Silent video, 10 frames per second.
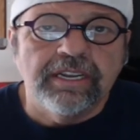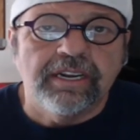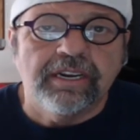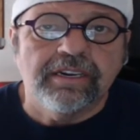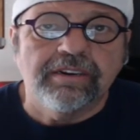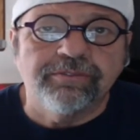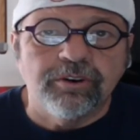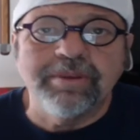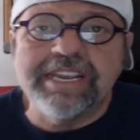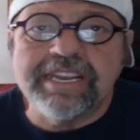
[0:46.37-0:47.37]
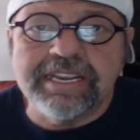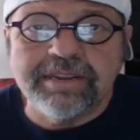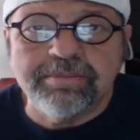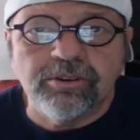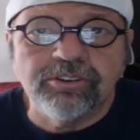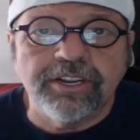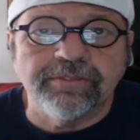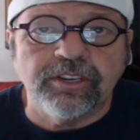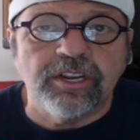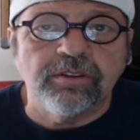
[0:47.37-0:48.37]
For me, most of
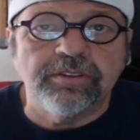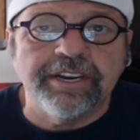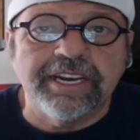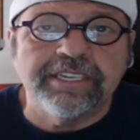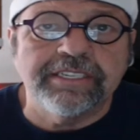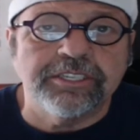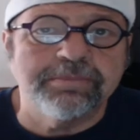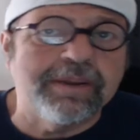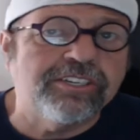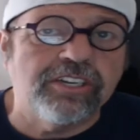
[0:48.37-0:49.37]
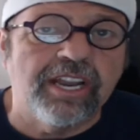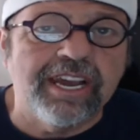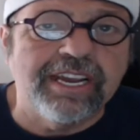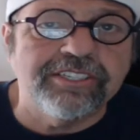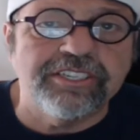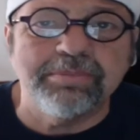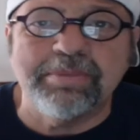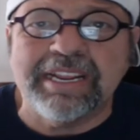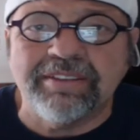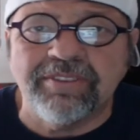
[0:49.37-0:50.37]
you know that I specialize in
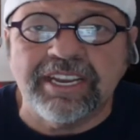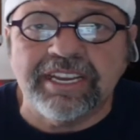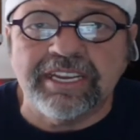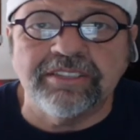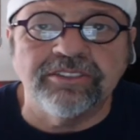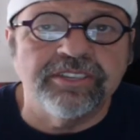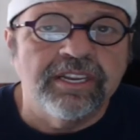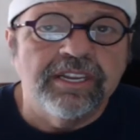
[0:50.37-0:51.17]
minivans,